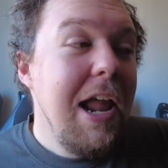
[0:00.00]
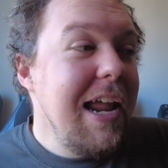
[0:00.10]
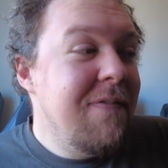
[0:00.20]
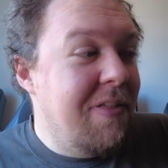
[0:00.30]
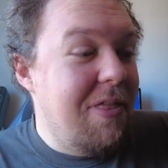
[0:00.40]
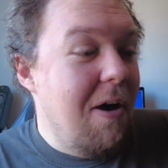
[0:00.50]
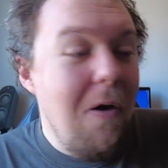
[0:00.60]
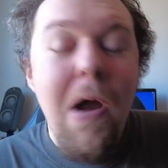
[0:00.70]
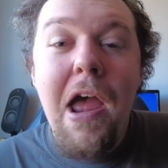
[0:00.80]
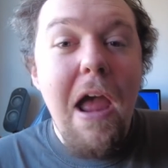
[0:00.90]
even
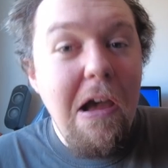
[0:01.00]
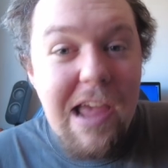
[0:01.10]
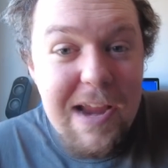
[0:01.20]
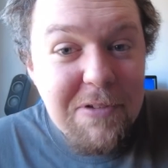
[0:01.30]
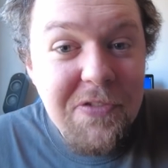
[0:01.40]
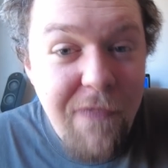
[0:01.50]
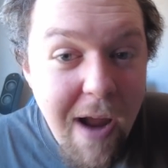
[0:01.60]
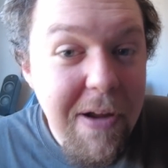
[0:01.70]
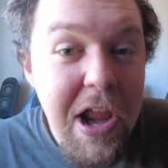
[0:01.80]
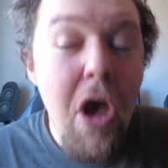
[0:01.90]
though it was
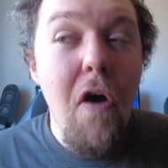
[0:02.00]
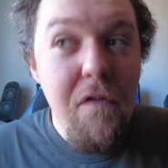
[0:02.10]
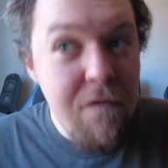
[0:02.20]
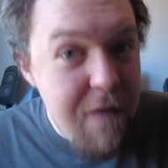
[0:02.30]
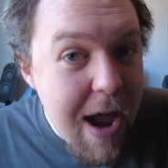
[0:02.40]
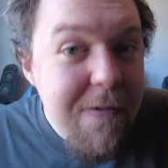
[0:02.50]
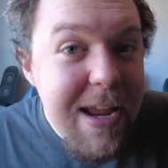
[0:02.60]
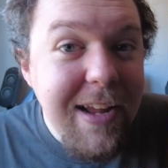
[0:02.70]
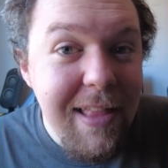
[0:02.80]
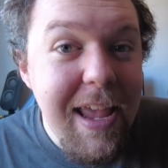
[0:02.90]
very, very
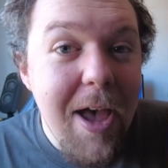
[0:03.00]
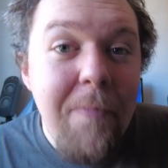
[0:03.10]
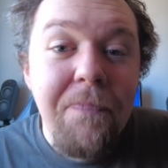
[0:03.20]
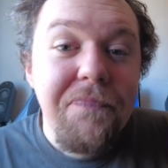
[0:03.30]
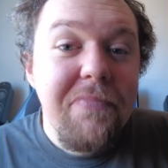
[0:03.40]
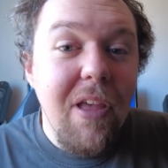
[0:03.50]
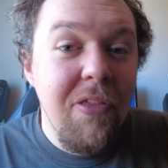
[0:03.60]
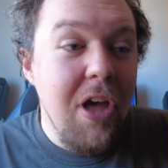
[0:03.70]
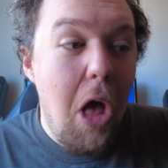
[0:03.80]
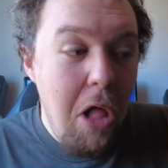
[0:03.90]
clear
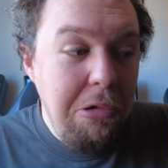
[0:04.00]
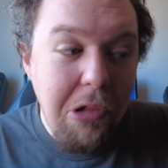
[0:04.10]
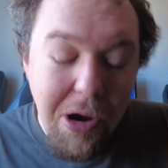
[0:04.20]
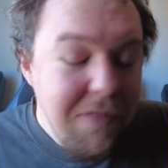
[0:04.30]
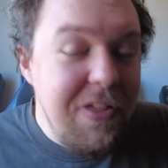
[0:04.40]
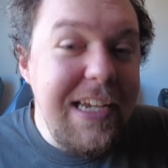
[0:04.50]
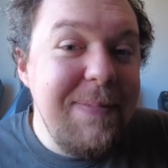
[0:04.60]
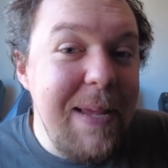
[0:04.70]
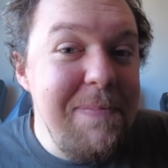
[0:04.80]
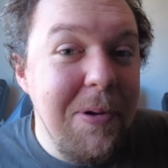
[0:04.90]
that a lot of these
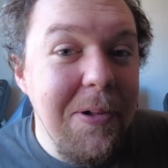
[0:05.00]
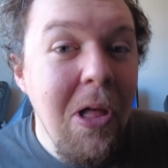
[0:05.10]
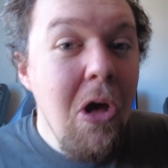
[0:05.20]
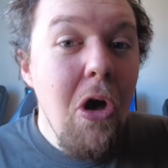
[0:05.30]
people,